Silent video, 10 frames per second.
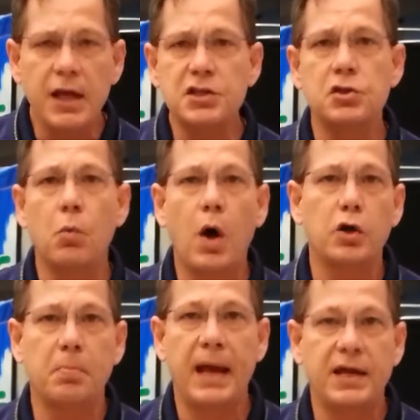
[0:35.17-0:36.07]
as the
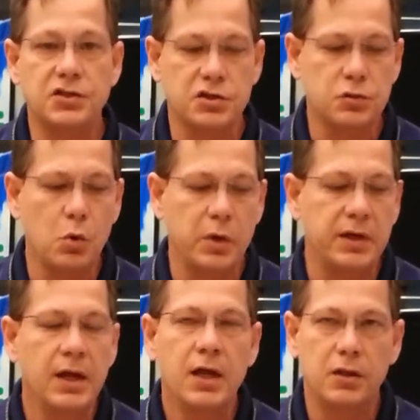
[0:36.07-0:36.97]
water passes through
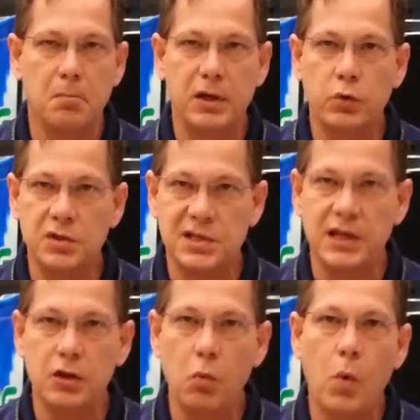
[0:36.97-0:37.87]
it, the minerals
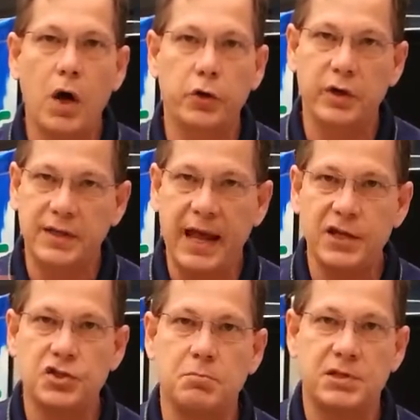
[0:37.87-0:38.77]
in the water
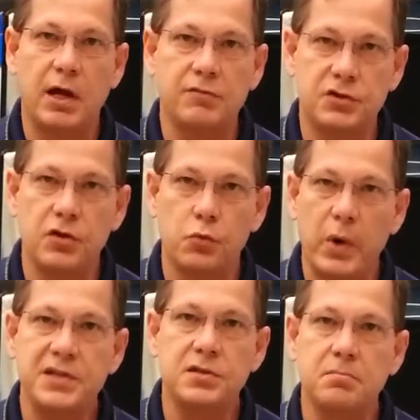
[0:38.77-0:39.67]
attach themselves to the
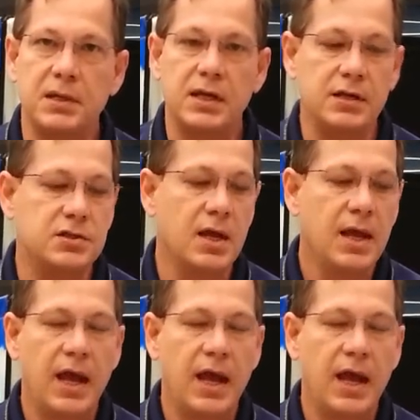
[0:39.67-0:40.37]
resin beads,